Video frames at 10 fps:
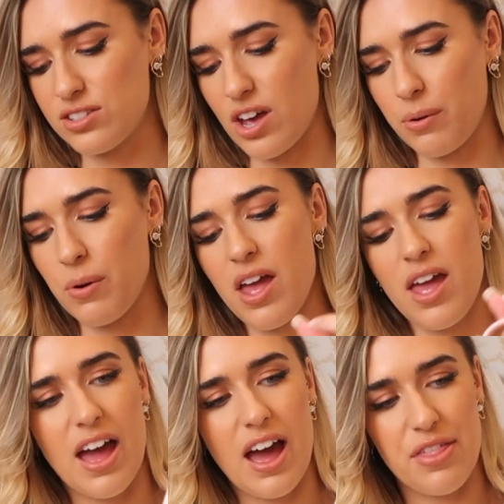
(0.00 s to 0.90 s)
So
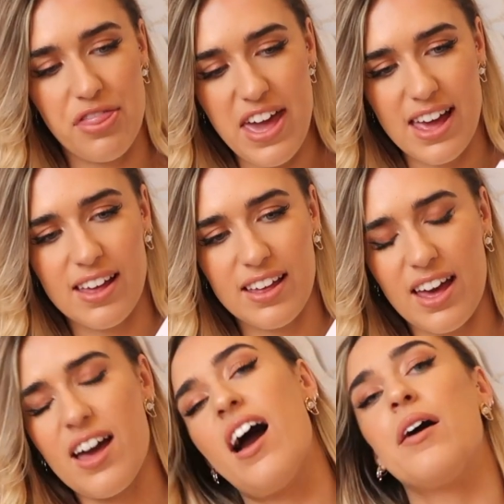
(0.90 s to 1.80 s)
I
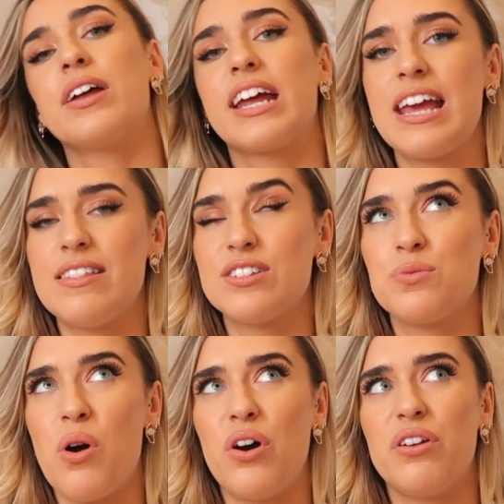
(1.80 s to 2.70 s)
think I'm going to keep
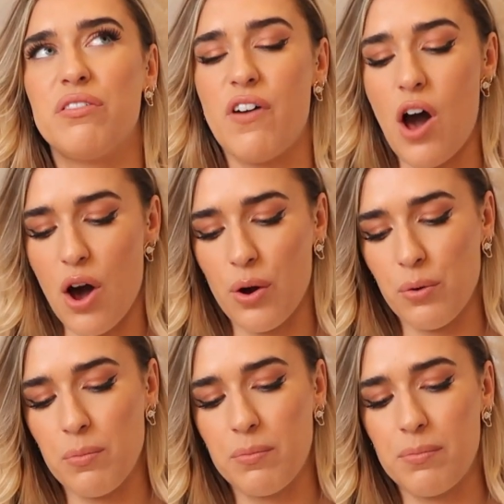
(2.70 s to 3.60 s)
this one for
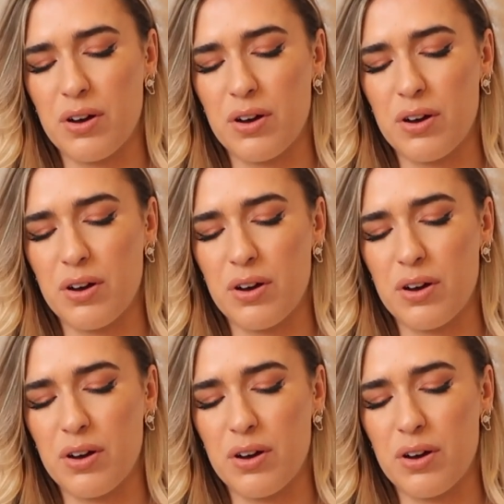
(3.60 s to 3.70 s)
home